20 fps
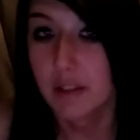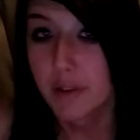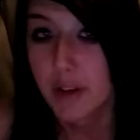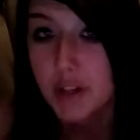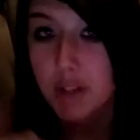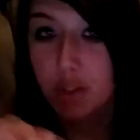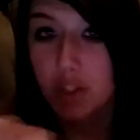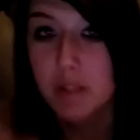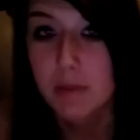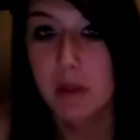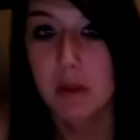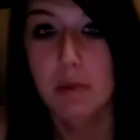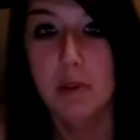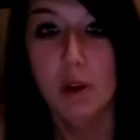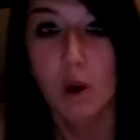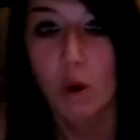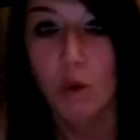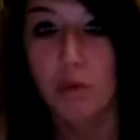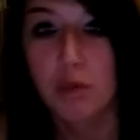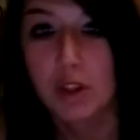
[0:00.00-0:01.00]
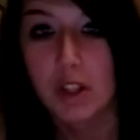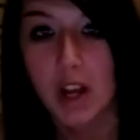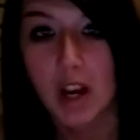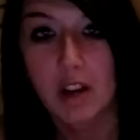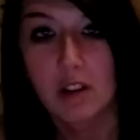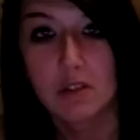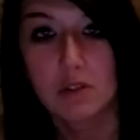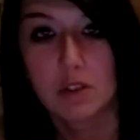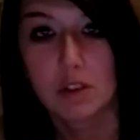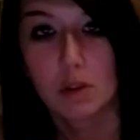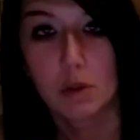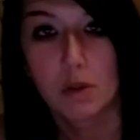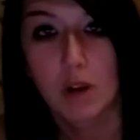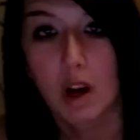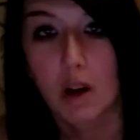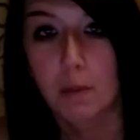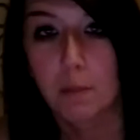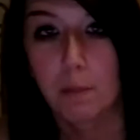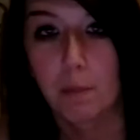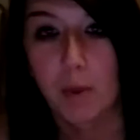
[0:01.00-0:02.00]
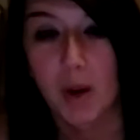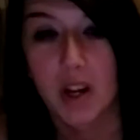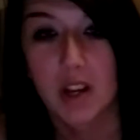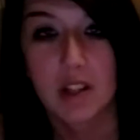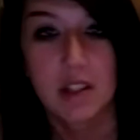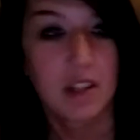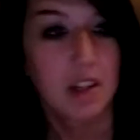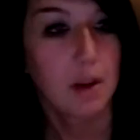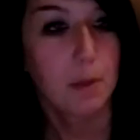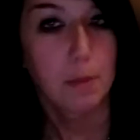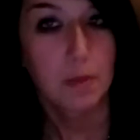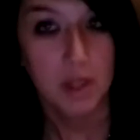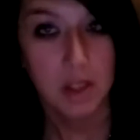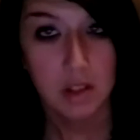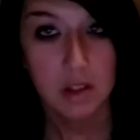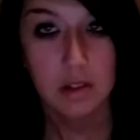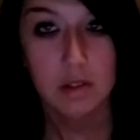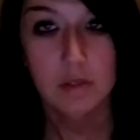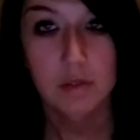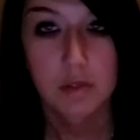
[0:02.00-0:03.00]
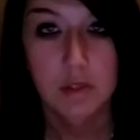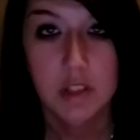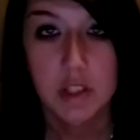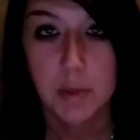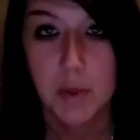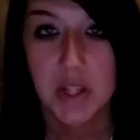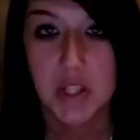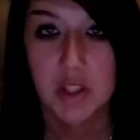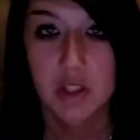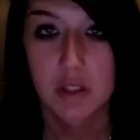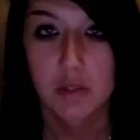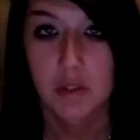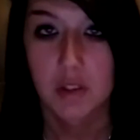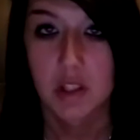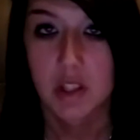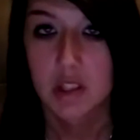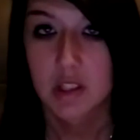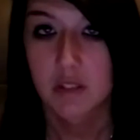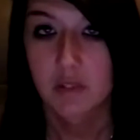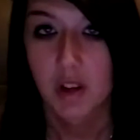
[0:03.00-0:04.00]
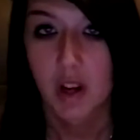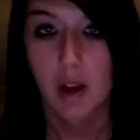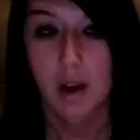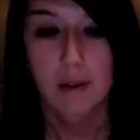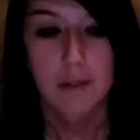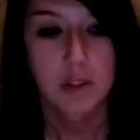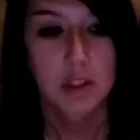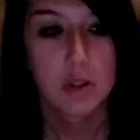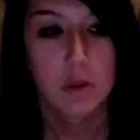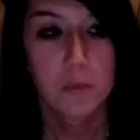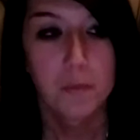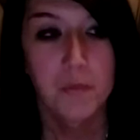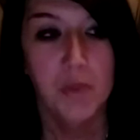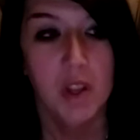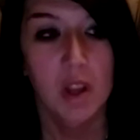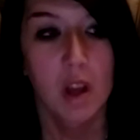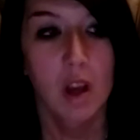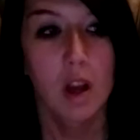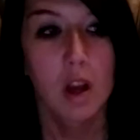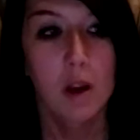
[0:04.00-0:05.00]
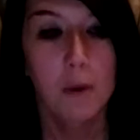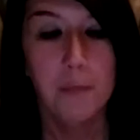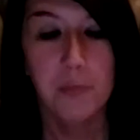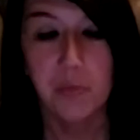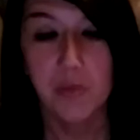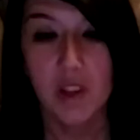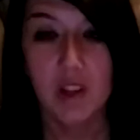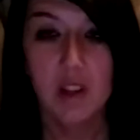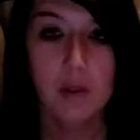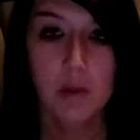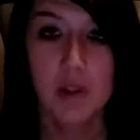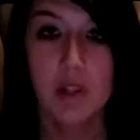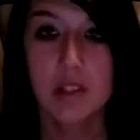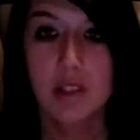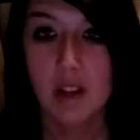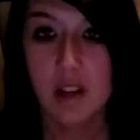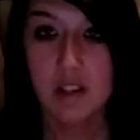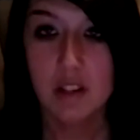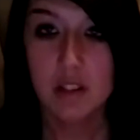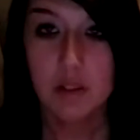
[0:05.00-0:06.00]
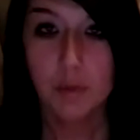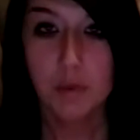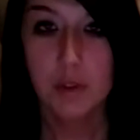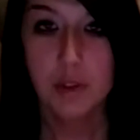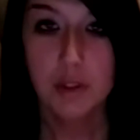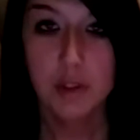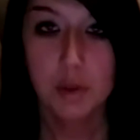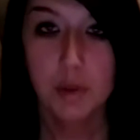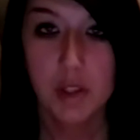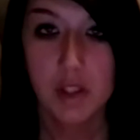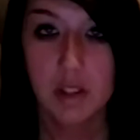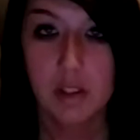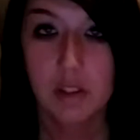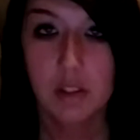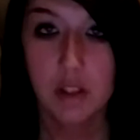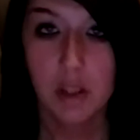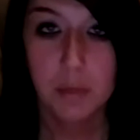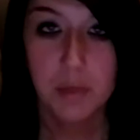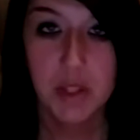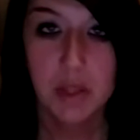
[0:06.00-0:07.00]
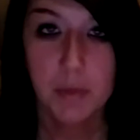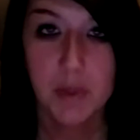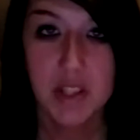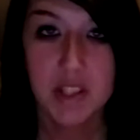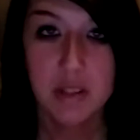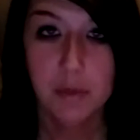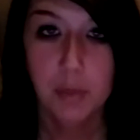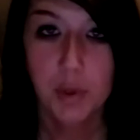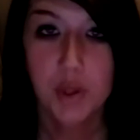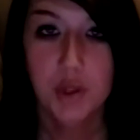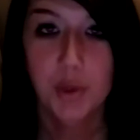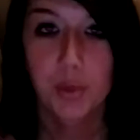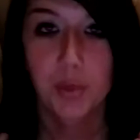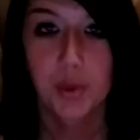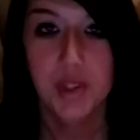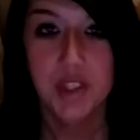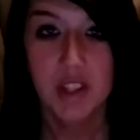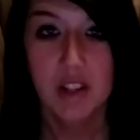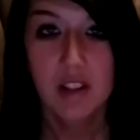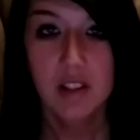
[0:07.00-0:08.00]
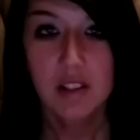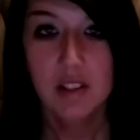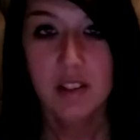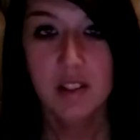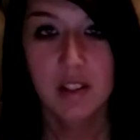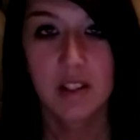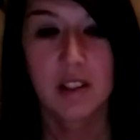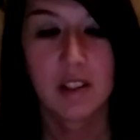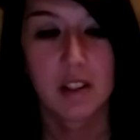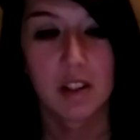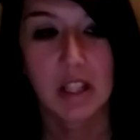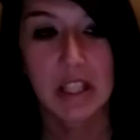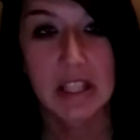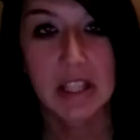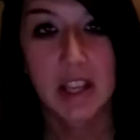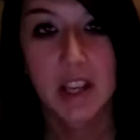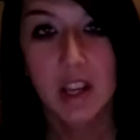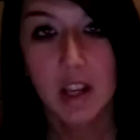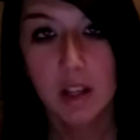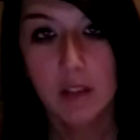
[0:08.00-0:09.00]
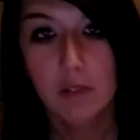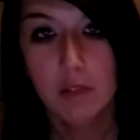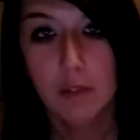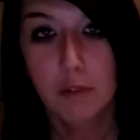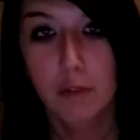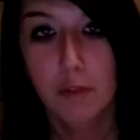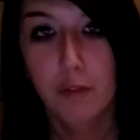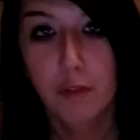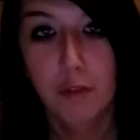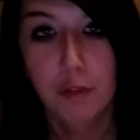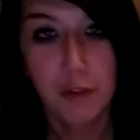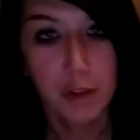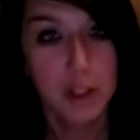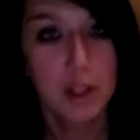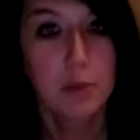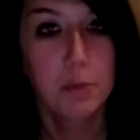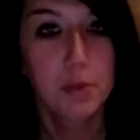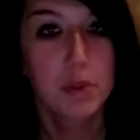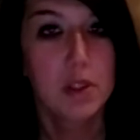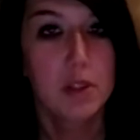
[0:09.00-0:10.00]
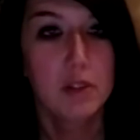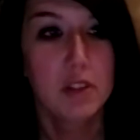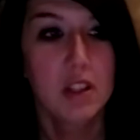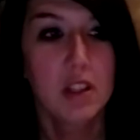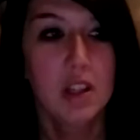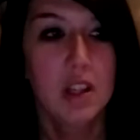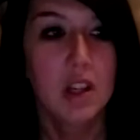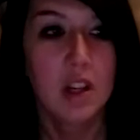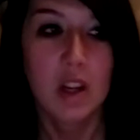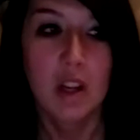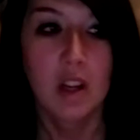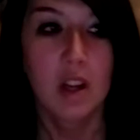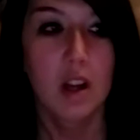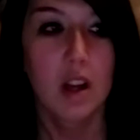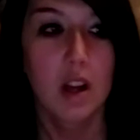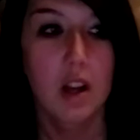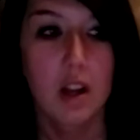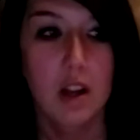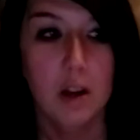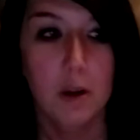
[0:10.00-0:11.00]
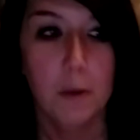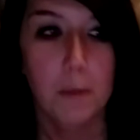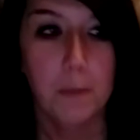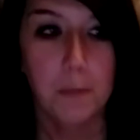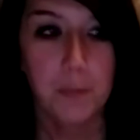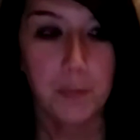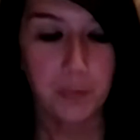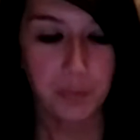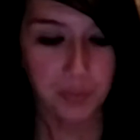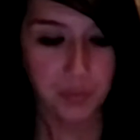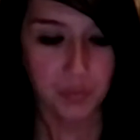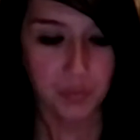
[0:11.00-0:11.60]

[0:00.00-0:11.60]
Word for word: eventually, maybe, hopefully, I don't know, I'll buy a damn light, especially for this if I have to. Um, anyways, I just wanted to do like a little update because the book is almost done. I can't freaking believe it. Um,